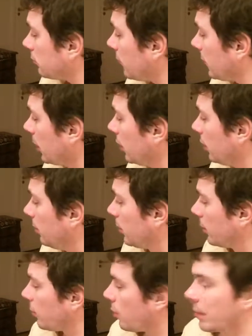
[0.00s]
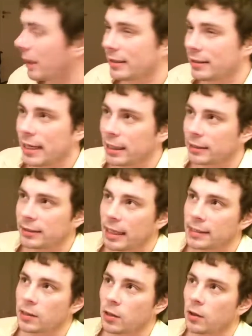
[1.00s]
a little bit more. My deck
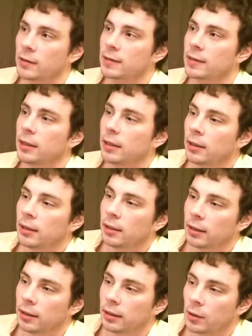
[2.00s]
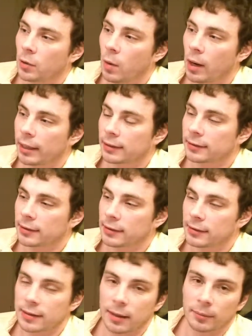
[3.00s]
does cost quite
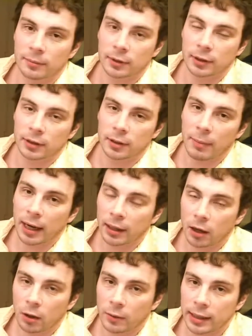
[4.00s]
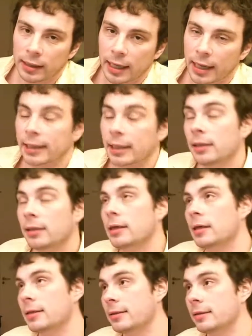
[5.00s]
some mana already. I can
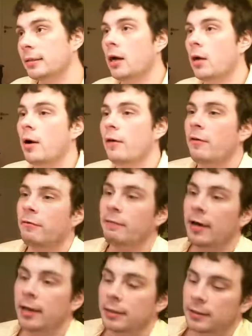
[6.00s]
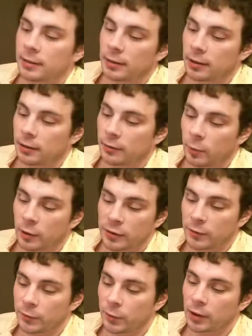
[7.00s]
still, however, fight with
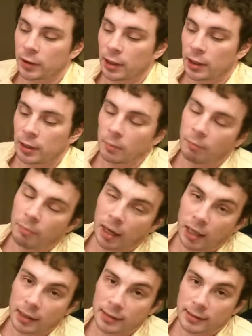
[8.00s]
full bars